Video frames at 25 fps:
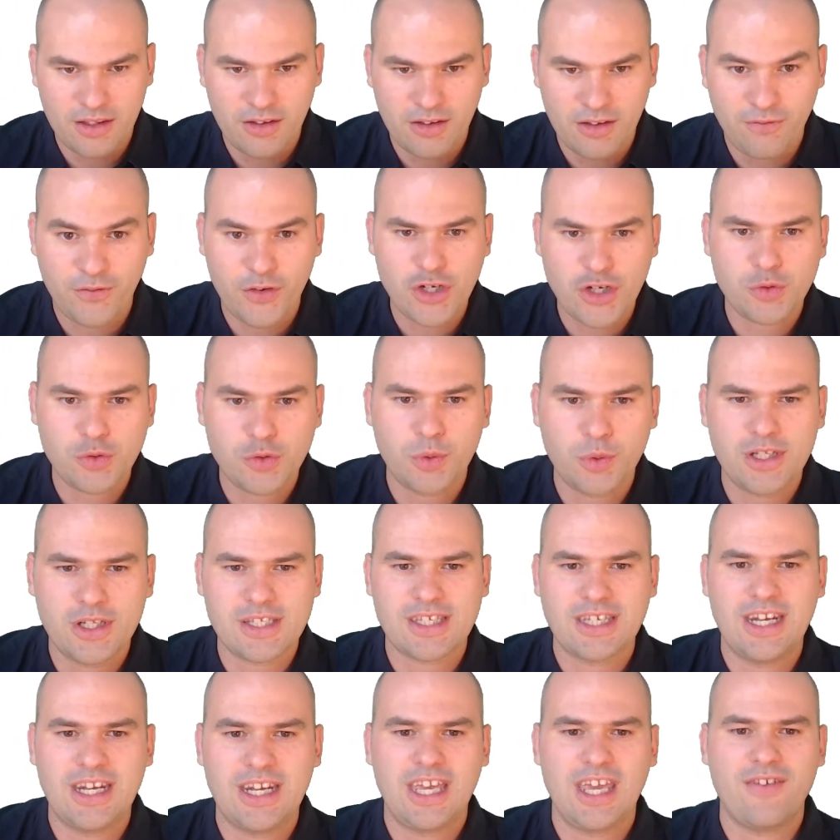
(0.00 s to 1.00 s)
The first one is
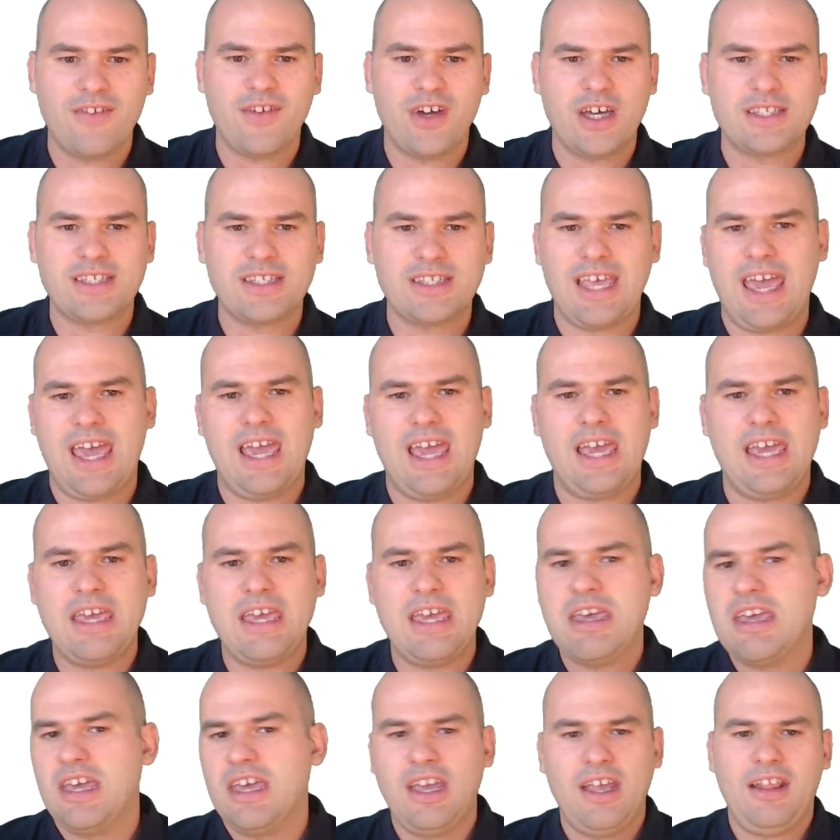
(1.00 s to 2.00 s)
going to give us a
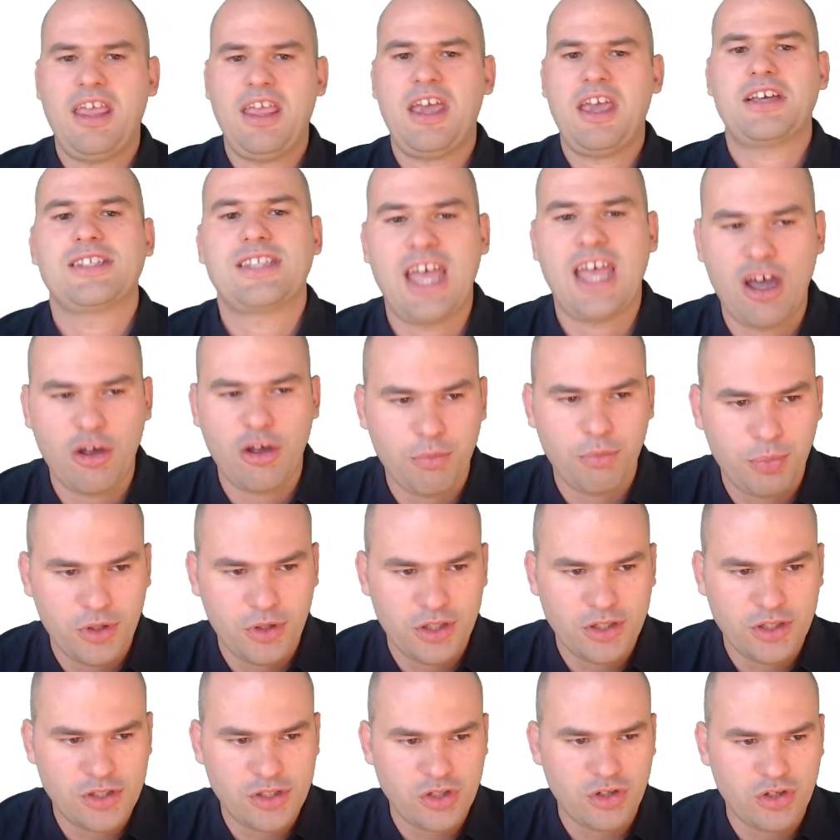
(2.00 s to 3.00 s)
text
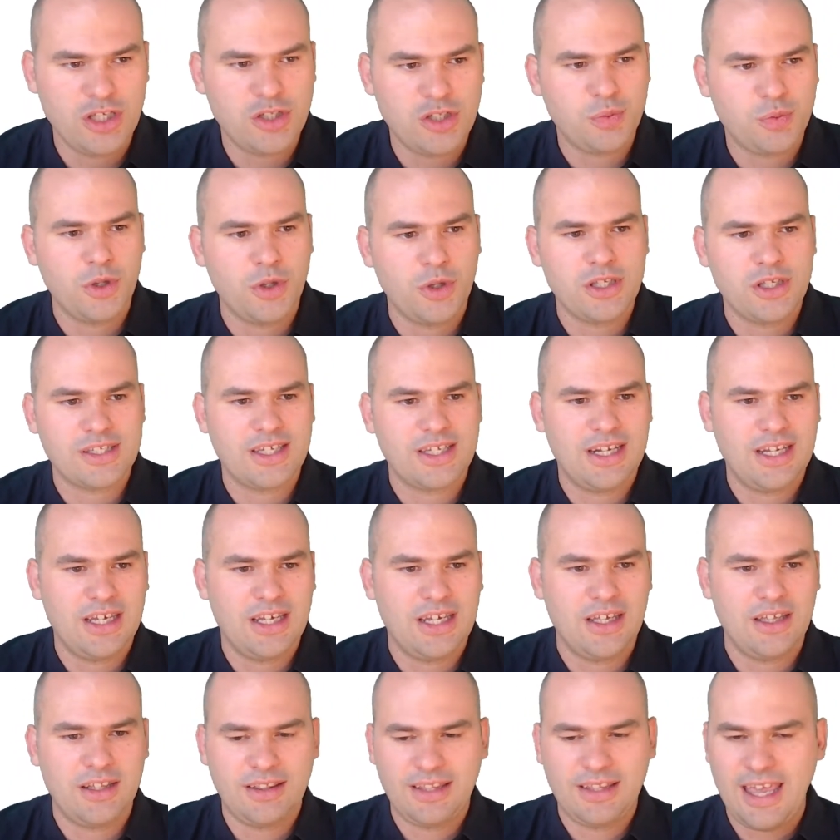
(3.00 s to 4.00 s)
output. So this one is going
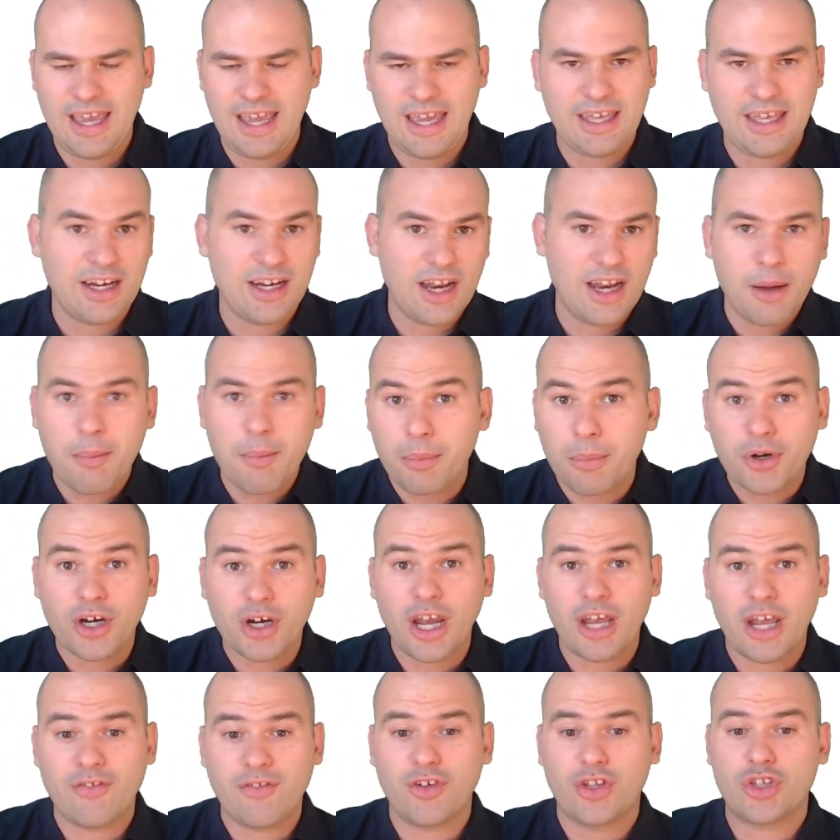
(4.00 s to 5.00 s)
to take in a number
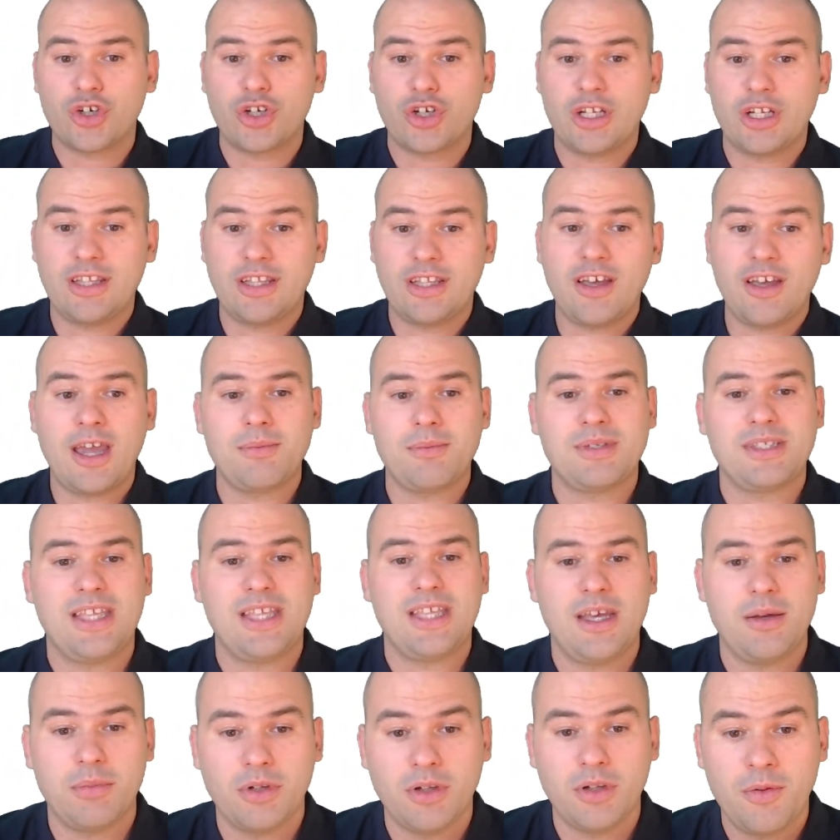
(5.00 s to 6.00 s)
and return a times
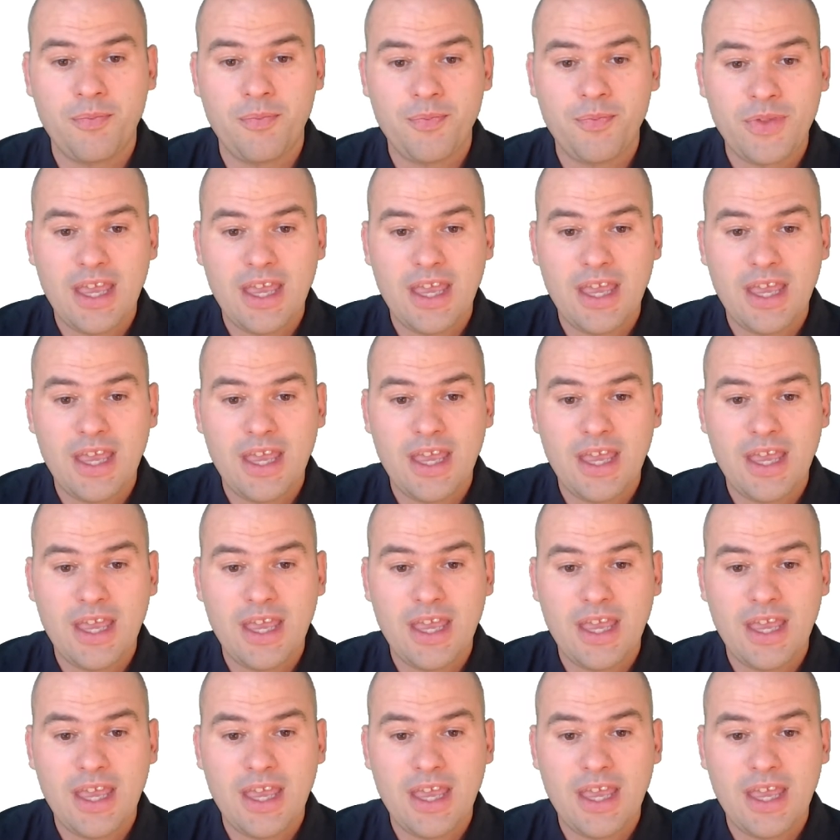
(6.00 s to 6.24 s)
table.